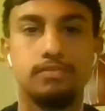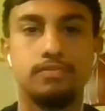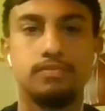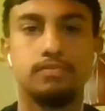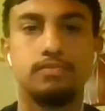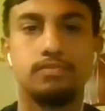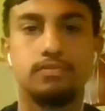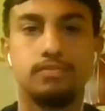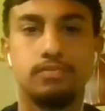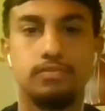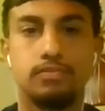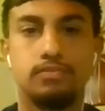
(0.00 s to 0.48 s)

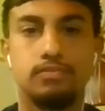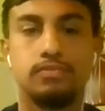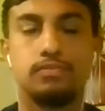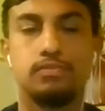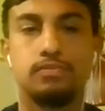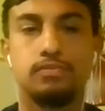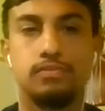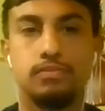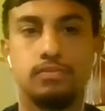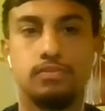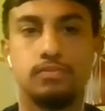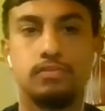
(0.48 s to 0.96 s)

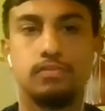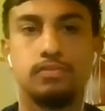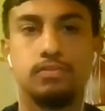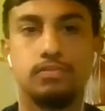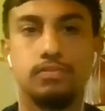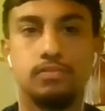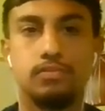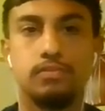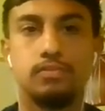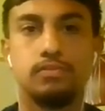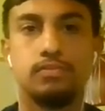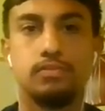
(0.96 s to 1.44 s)

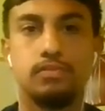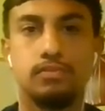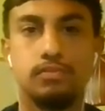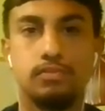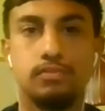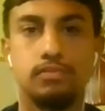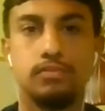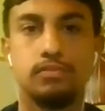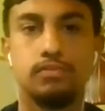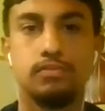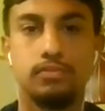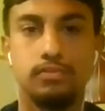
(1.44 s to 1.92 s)

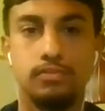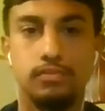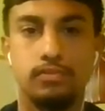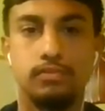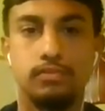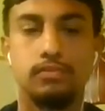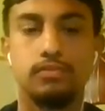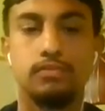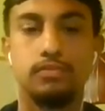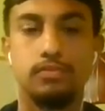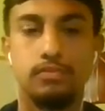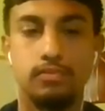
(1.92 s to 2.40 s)

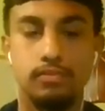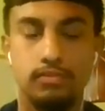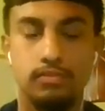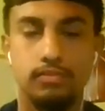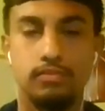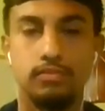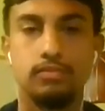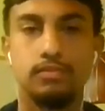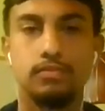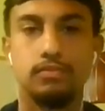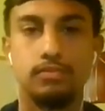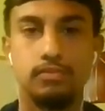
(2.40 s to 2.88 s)

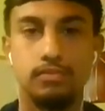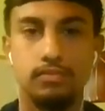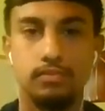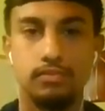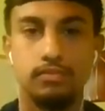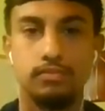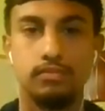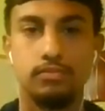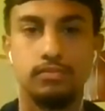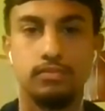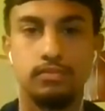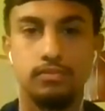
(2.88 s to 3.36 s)

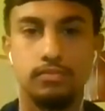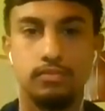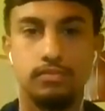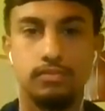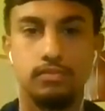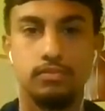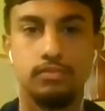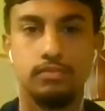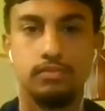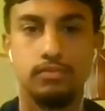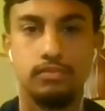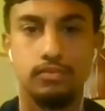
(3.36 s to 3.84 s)

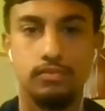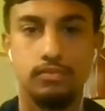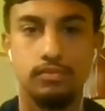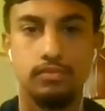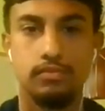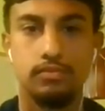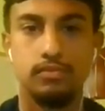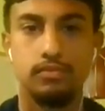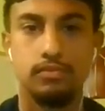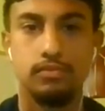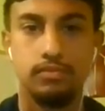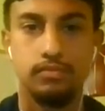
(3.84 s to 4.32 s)

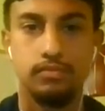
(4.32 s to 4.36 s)
(not speaking)